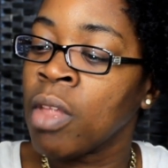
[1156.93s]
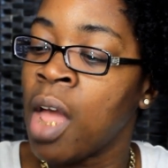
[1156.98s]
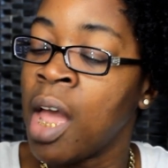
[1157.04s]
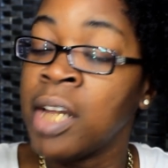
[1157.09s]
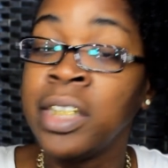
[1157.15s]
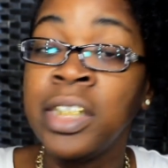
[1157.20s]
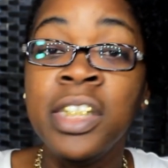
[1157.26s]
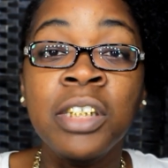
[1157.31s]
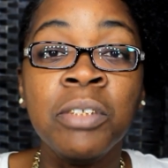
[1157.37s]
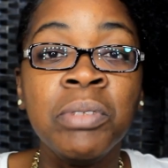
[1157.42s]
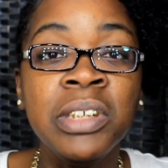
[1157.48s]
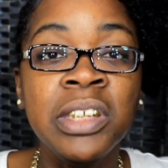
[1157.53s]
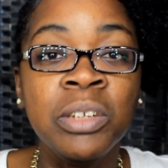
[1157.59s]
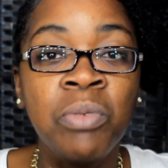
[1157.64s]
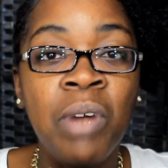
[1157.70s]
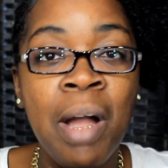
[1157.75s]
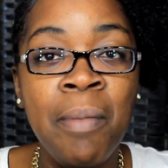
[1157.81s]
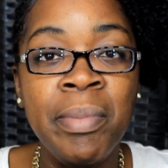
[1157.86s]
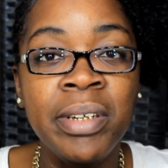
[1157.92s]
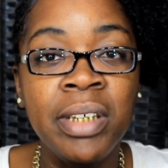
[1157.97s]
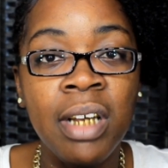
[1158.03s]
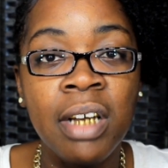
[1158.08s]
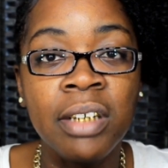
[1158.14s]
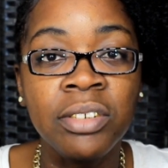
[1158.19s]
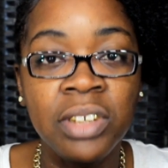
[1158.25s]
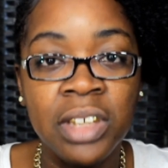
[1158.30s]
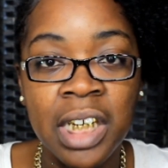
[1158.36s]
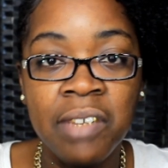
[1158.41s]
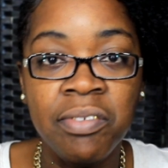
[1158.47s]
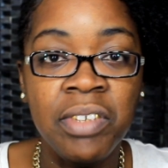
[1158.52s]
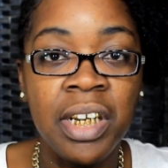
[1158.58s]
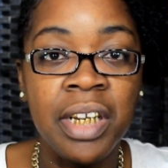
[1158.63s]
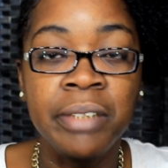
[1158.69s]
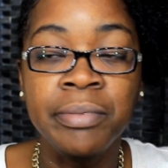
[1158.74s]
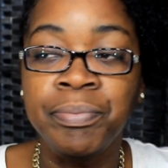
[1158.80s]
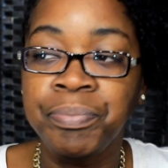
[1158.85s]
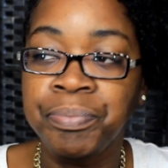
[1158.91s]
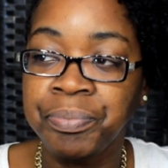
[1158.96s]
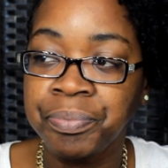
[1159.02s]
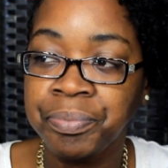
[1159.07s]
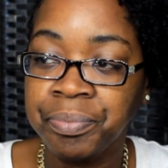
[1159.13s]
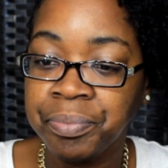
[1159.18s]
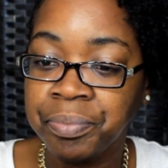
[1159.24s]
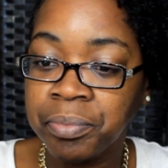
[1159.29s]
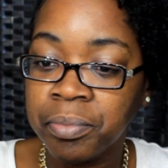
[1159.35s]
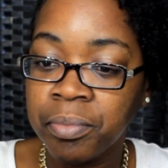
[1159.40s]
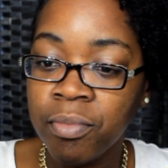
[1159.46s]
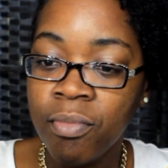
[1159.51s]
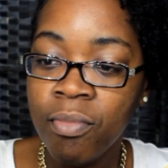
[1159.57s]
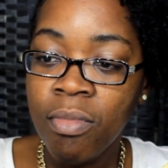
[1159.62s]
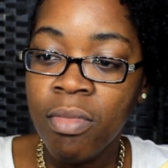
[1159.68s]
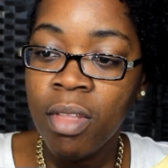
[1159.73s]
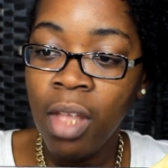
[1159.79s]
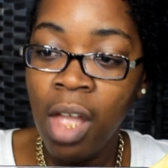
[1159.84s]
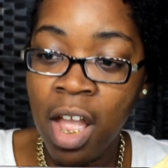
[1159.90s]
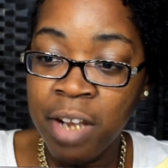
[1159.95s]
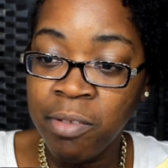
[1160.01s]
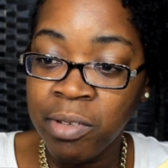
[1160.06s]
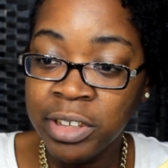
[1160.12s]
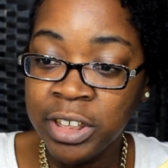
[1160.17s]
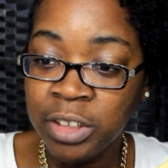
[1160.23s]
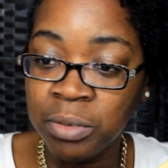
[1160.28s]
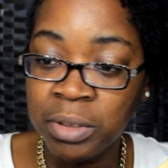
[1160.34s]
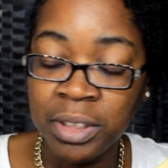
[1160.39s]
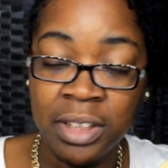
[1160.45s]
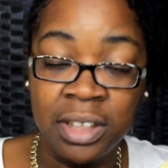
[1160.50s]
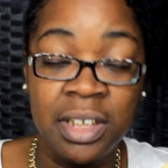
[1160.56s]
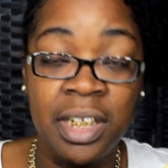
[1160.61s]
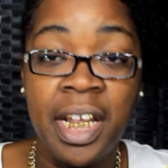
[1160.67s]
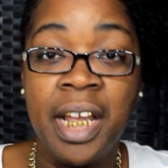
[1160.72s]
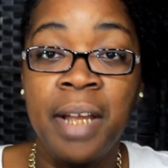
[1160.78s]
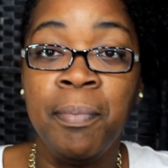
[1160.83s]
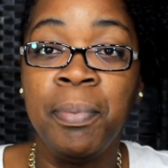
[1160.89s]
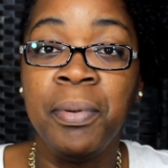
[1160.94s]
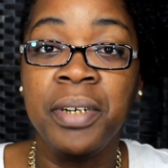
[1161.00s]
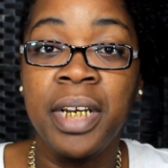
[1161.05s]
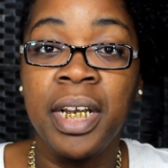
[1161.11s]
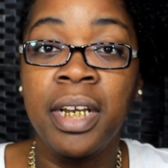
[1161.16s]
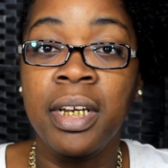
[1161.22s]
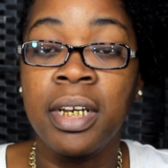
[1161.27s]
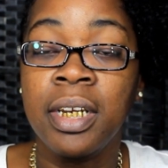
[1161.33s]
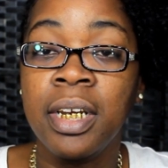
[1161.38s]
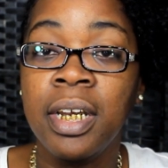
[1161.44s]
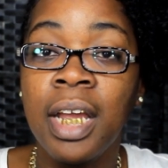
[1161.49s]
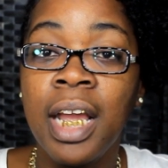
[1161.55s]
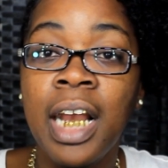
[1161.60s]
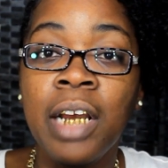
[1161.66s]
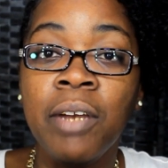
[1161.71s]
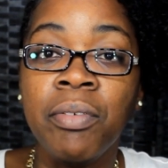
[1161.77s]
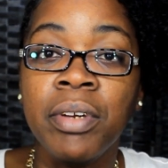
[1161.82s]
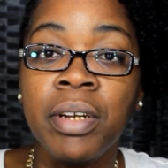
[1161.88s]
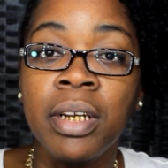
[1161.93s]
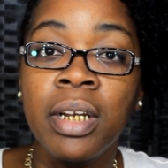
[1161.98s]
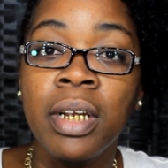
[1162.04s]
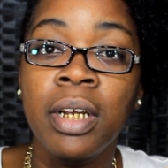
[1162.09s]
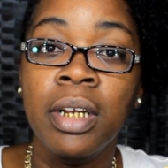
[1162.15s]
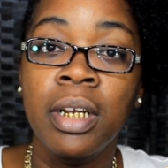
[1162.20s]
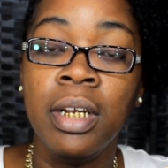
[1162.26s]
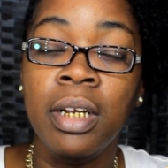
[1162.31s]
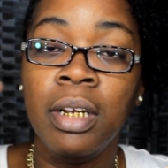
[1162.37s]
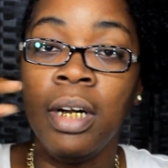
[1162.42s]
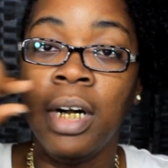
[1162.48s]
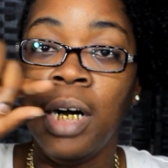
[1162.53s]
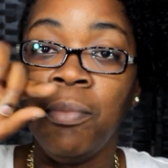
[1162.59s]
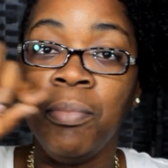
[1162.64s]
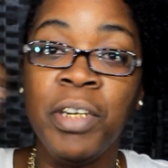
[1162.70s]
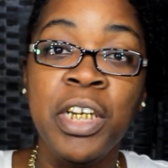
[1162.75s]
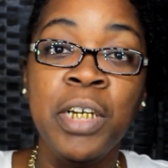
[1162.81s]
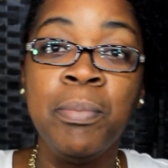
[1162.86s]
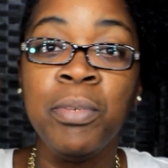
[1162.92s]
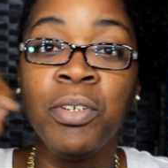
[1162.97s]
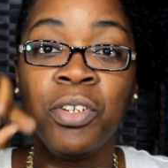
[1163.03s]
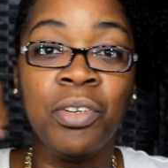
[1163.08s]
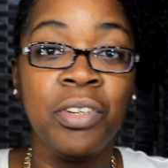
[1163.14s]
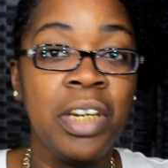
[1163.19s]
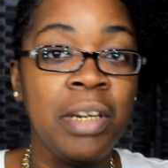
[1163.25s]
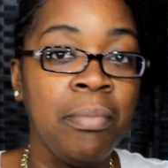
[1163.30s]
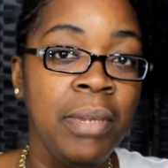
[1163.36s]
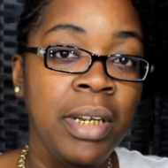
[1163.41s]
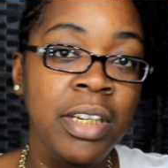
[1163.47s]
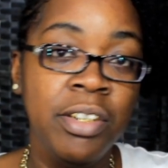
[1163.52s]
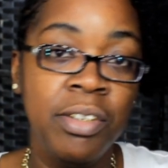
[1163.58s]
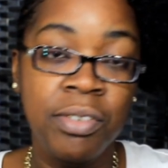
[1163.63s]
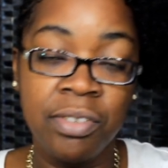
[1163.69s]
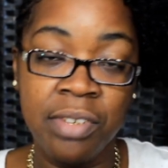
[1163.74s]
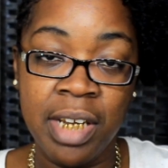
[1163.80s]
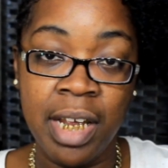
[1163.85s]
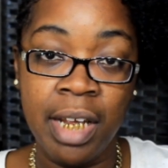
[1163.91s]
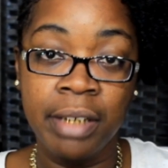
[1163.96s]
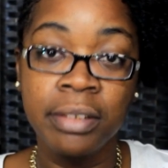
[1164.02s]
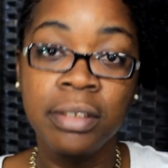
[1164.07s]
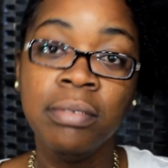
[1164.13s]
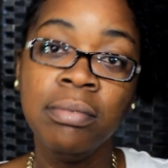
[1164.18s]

And he the reason why McDonald's have they, and restaurants that had put their calorie um, numbers on their menus now.